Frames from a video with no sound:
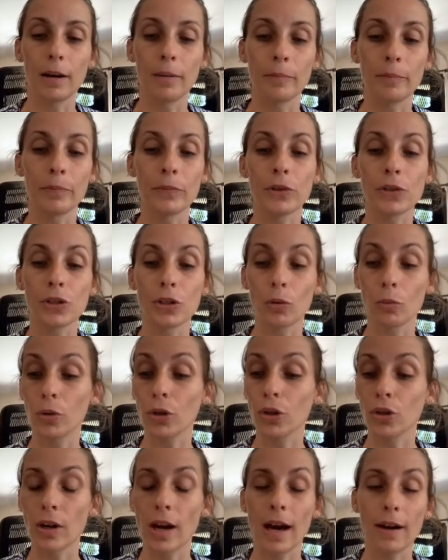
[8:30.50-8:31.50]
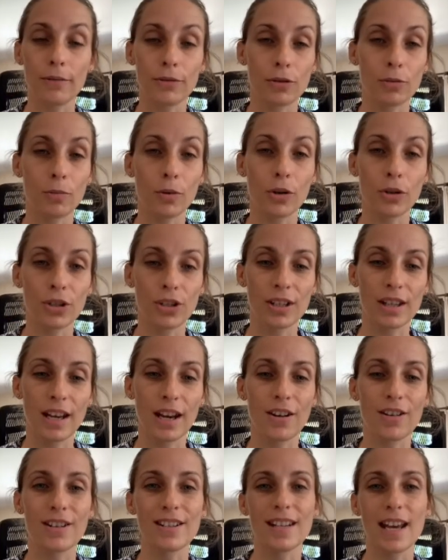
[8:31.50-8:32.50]
So what you have to watch
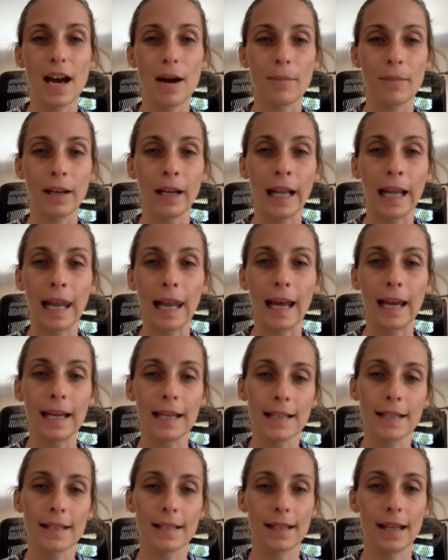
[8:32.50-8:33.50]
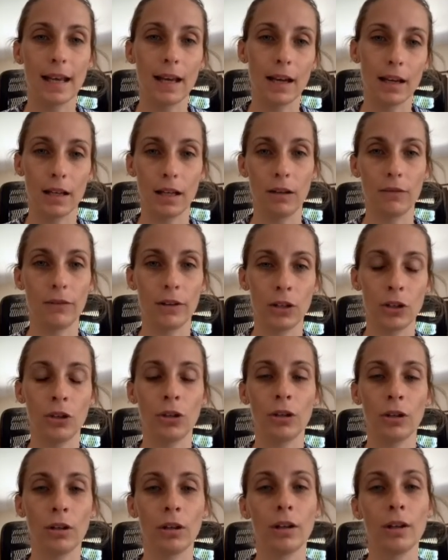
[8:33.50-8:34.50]
there is how many layers they are giving
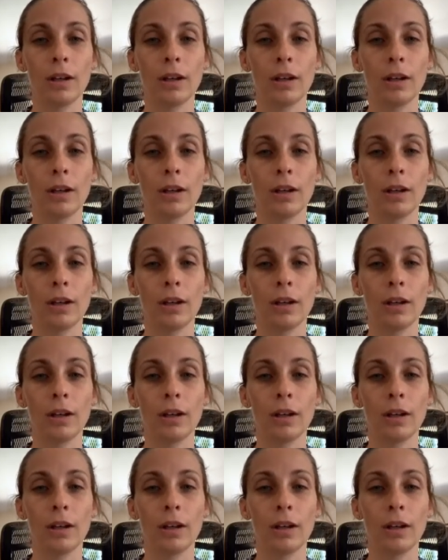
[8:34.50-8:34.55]
you.